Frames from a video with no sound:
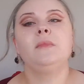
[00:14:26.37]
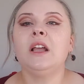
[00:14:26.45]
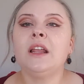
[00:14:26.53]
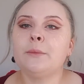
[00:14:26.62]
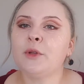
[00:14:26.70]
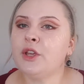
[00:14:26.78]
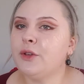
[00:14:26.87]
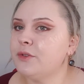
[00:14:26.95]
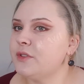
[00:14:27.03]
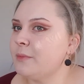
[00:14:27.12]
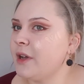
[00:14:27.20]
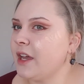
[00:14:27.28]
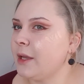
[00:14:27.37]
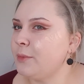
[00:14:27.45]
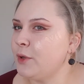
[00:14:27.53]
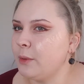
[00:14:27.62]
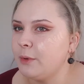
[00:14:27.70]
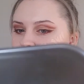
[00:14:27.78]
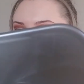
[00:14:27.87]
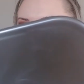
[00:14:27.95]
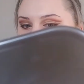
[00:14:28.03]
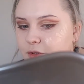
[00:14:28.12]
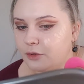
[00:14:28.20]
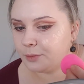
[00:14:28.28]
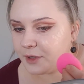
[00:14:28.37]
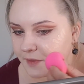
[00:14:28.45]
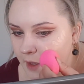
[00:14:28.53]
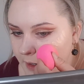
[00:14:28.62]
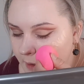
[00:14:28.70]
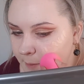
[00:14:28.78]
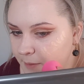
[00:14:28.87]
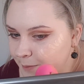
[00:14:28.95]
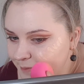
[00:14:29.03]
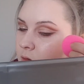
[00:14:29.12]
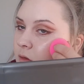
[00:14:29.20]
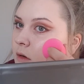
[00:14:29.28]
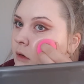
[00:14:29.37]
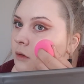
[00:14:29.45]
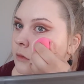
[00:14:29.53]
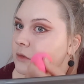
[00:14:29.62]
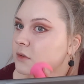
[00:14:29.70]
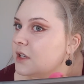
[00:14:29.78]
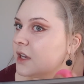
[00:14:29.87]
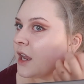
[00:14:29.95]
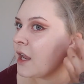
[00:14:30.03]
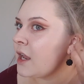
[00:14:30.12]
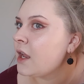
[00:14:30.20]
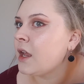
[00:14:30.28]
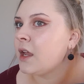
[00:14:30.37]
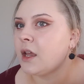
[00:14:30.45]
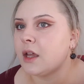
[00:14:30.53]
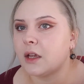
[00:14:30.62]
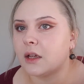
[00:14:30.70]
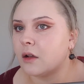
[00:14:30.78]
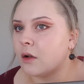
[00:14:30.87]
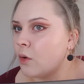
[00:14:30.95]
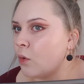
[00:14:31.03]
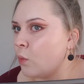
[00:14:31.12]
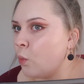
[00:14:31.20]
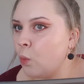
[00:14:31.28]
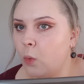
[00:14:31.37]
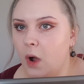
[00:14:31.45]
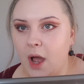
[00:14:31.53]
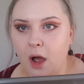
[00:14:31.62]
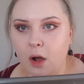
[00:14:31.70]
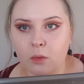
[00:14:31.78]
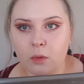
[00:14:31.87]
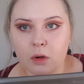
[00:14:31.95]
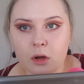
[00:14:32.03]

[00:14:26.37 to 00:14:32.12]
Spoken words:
And I'm gonna use my beauty blender to blend that in. Oh, dang. Wow.